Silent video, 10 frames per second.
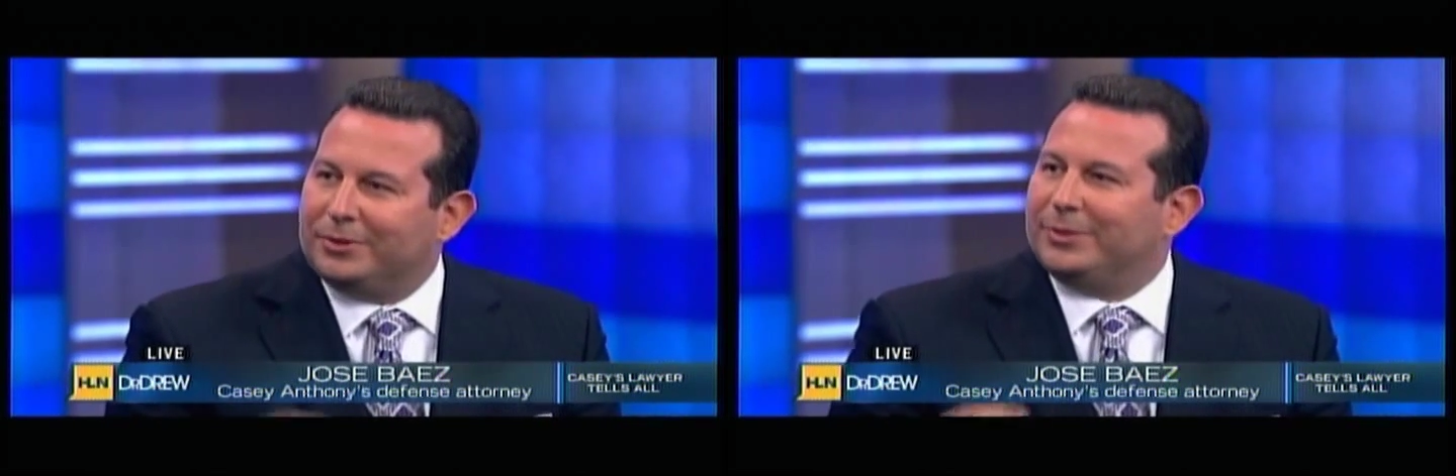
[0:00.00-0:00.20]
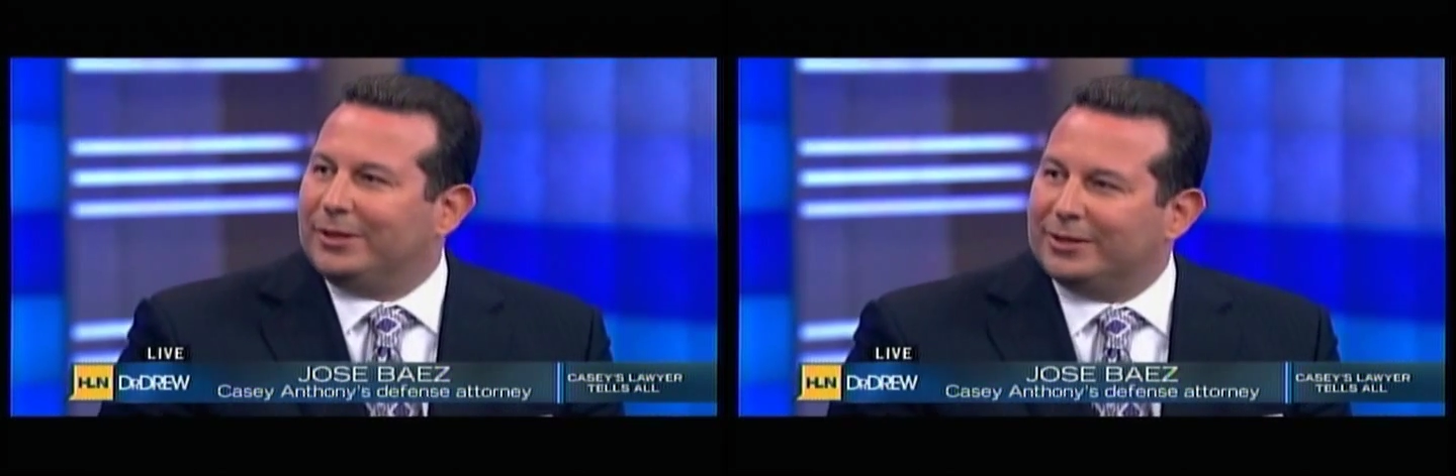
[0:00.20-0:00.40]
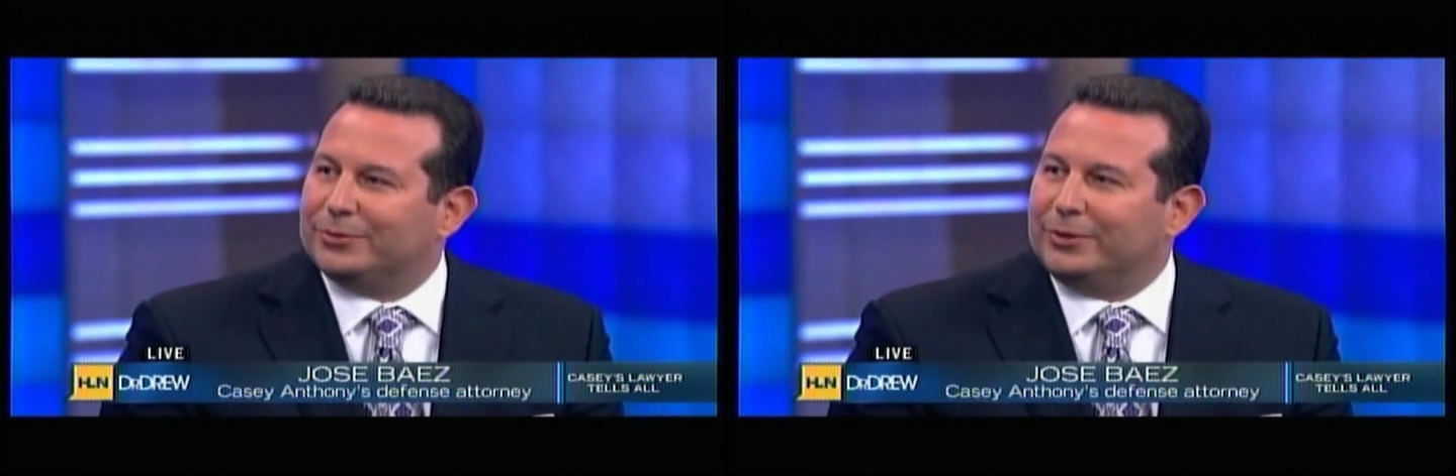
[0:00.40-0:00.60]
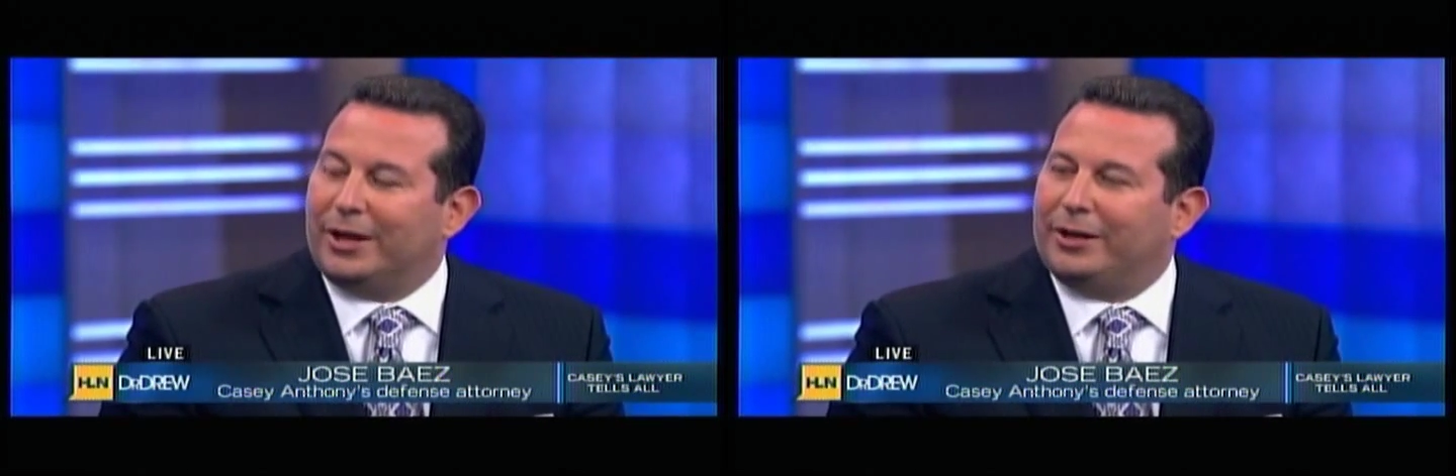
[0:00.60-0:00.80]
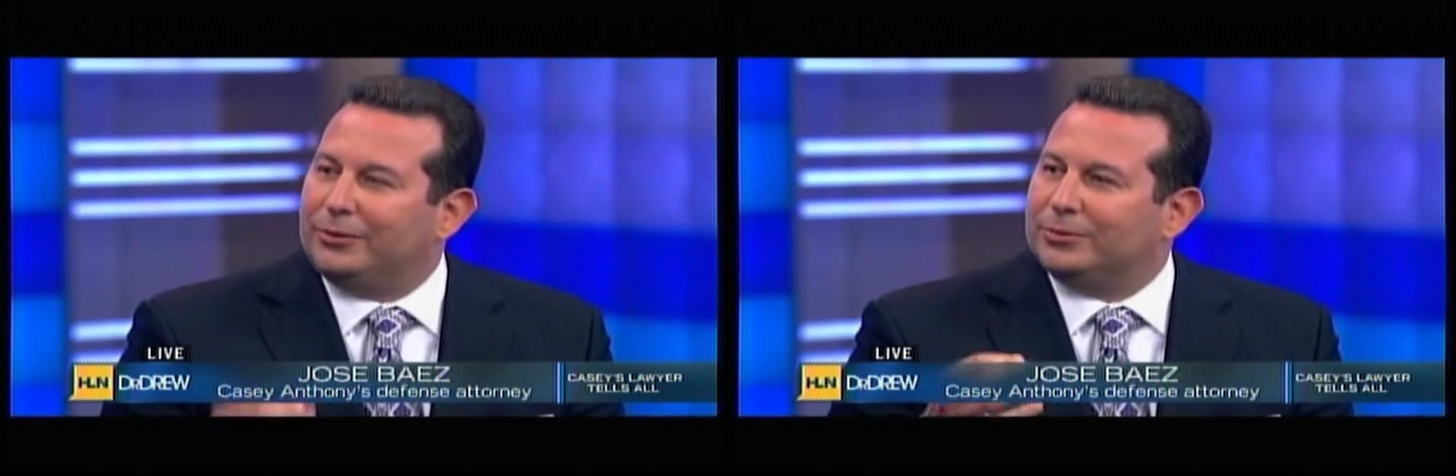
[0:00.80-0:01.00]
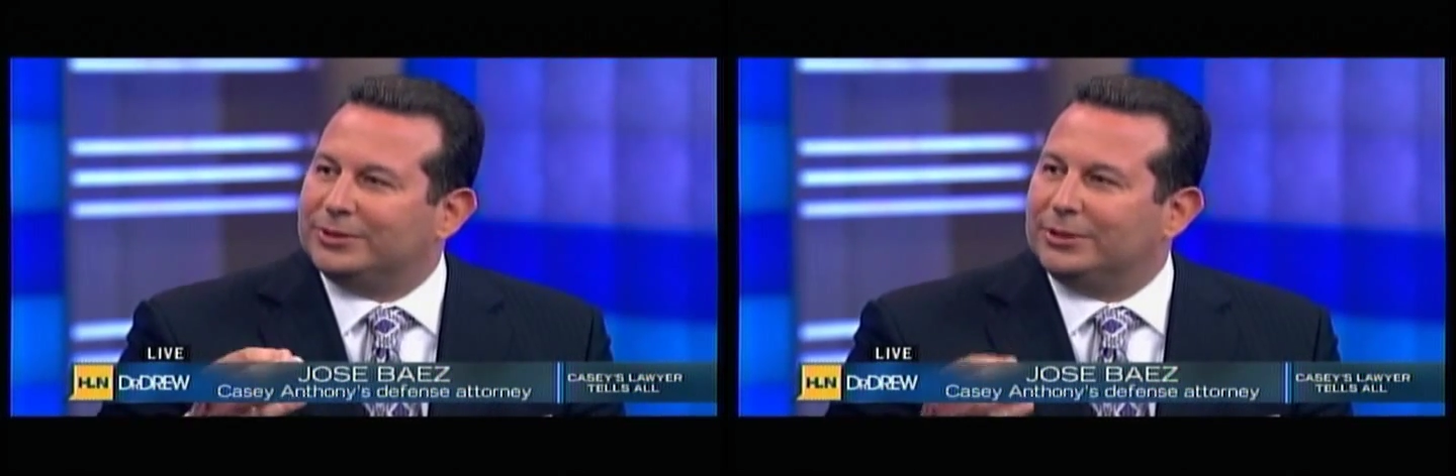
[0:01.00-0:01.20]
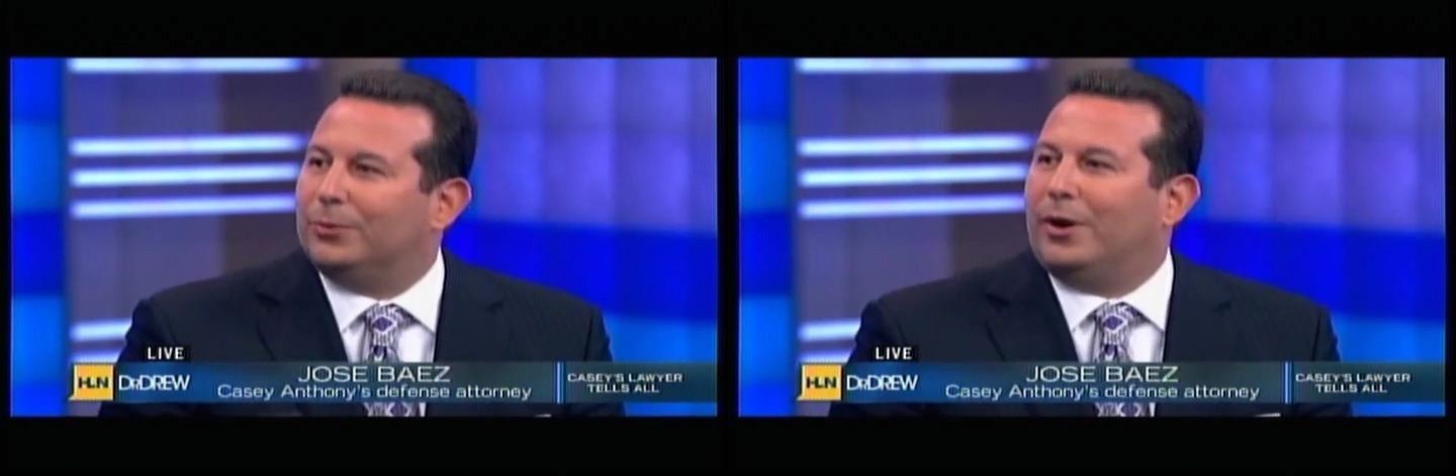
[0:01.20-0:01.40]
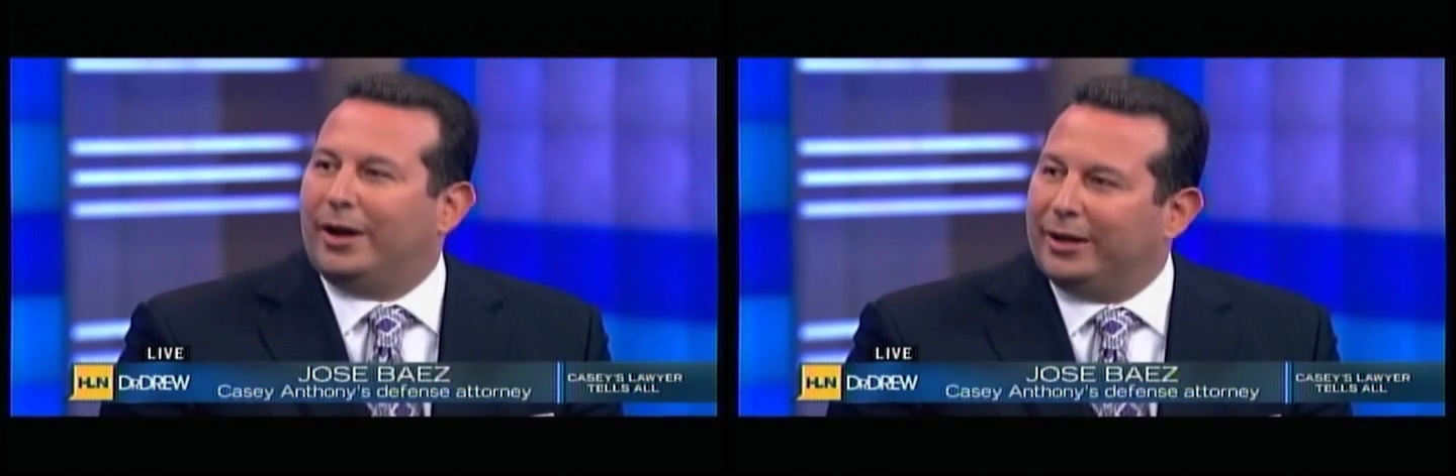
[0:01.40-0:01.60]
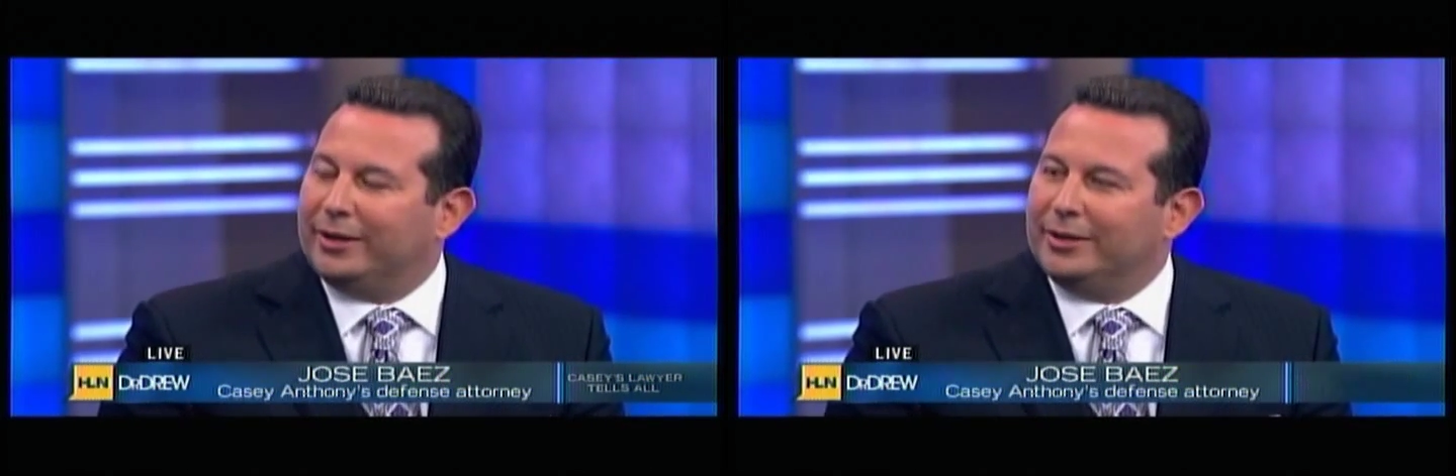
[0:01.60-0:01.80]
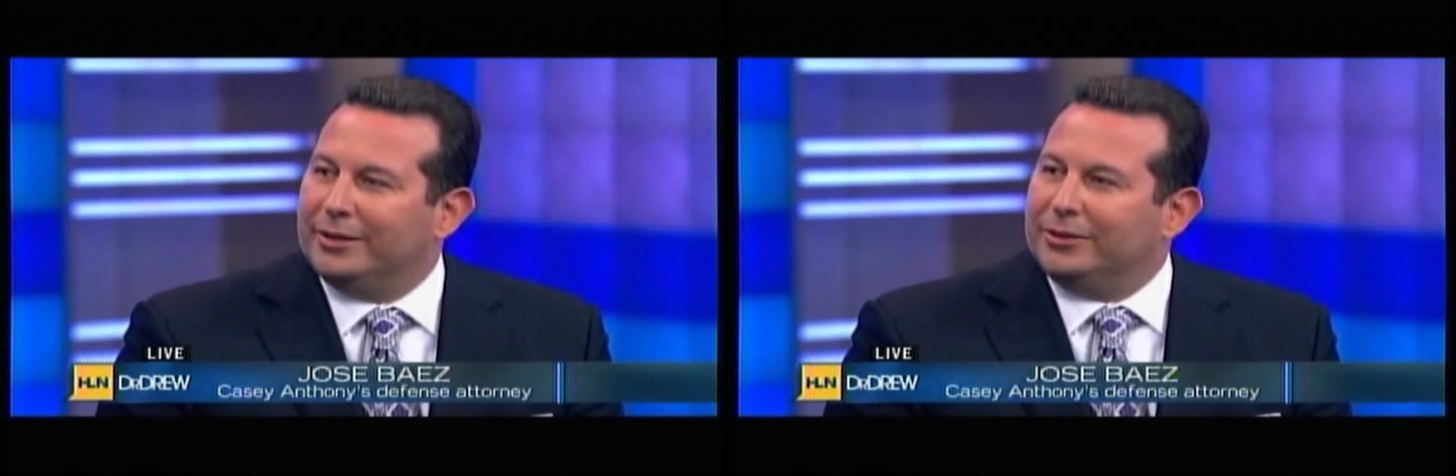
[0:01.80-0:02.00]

going to be honest with you. I don't see why.